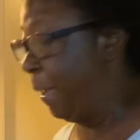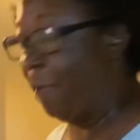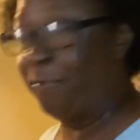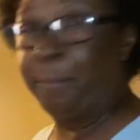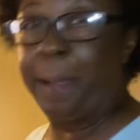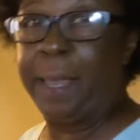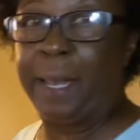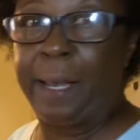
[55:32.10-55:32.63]

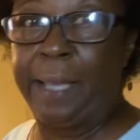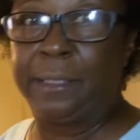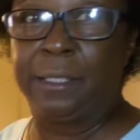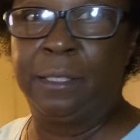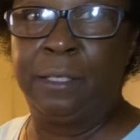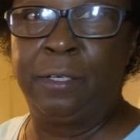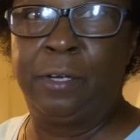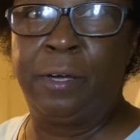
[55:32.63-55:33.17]
Everybody like
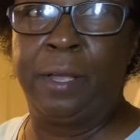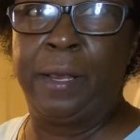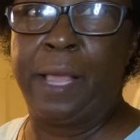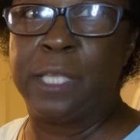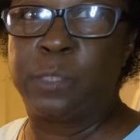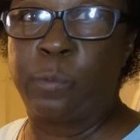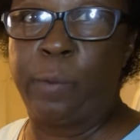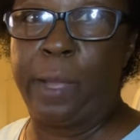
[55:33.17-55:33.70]
to look good, and
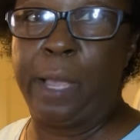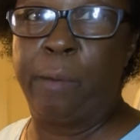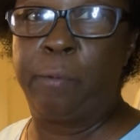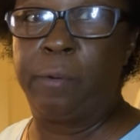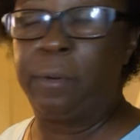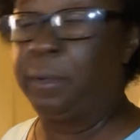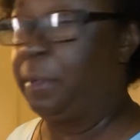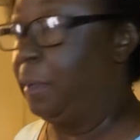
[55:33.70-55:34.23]
that's why
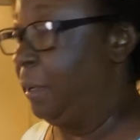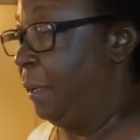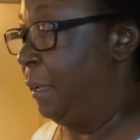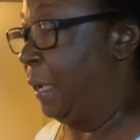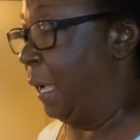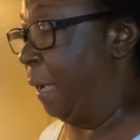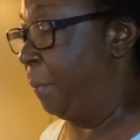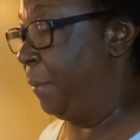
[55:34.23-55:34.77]

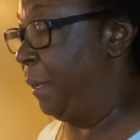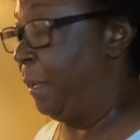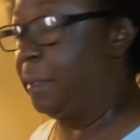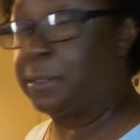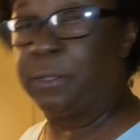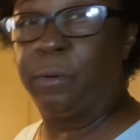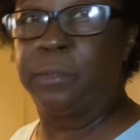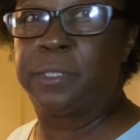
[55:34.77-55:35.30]
I be
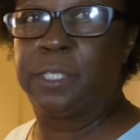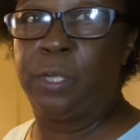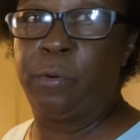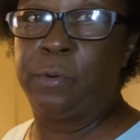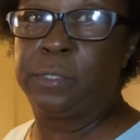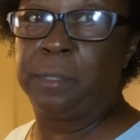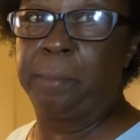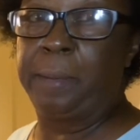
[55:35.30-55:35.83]
so
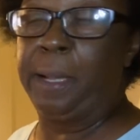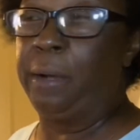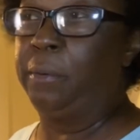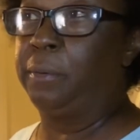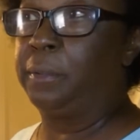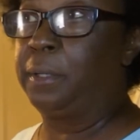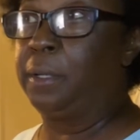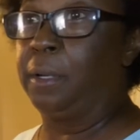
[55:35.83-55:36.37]
serious
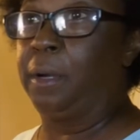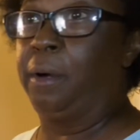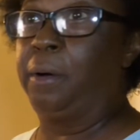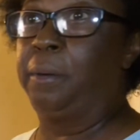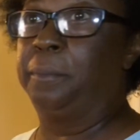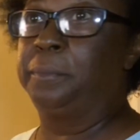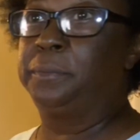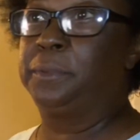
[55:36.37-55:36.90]
about
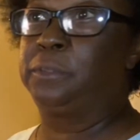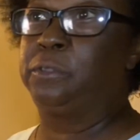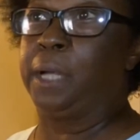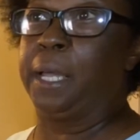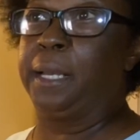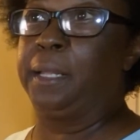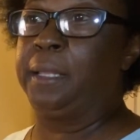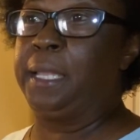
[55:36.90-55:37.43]

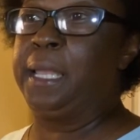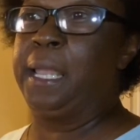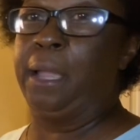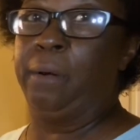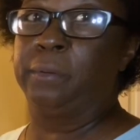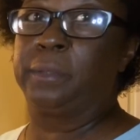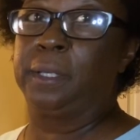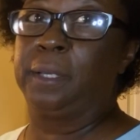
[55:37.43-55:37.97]
trying to eat
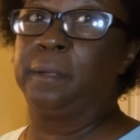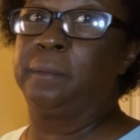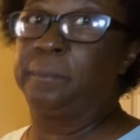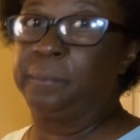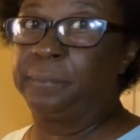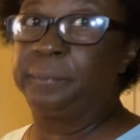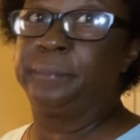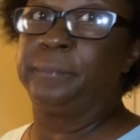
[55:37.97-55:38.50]
healthy.
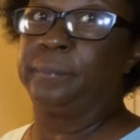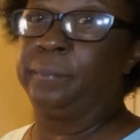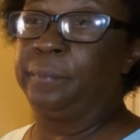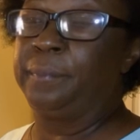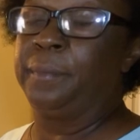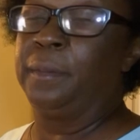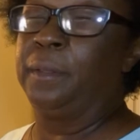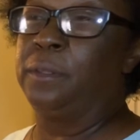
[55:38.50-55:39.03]

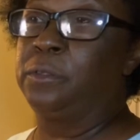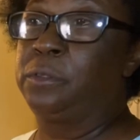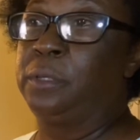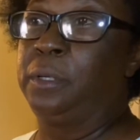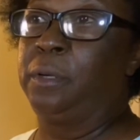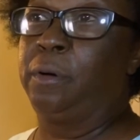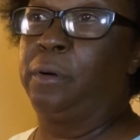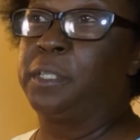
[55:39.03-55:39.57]

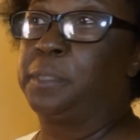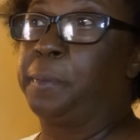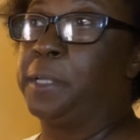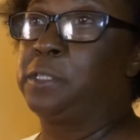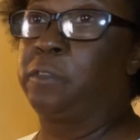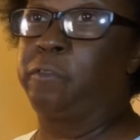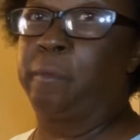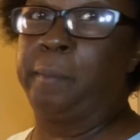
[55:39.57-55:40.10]

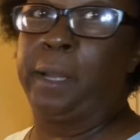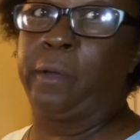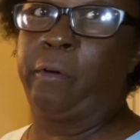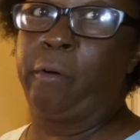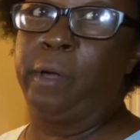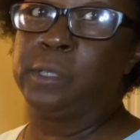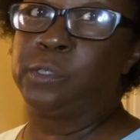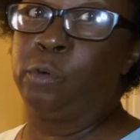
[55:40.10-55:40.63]
Especially for my
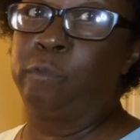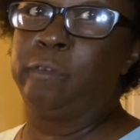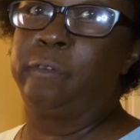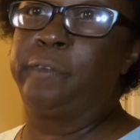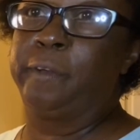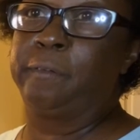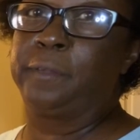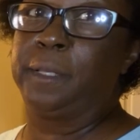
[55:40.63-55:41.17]
girls over
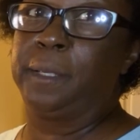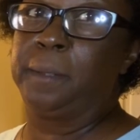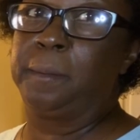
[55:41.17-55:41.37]
50.